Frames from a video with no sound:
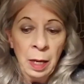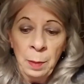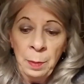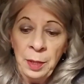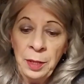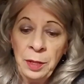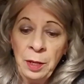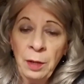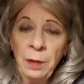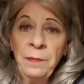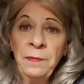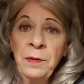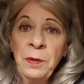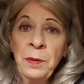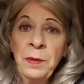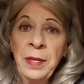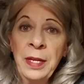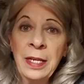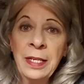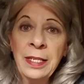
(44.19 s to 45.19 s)
but there are a few
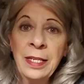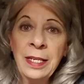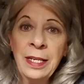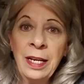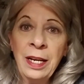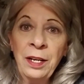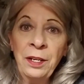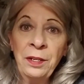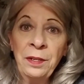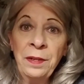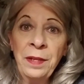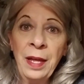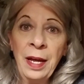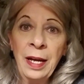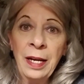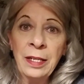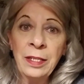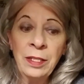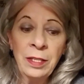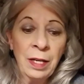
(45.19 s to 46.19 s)
things in here
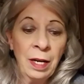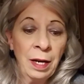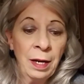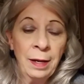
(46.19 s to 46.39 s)
that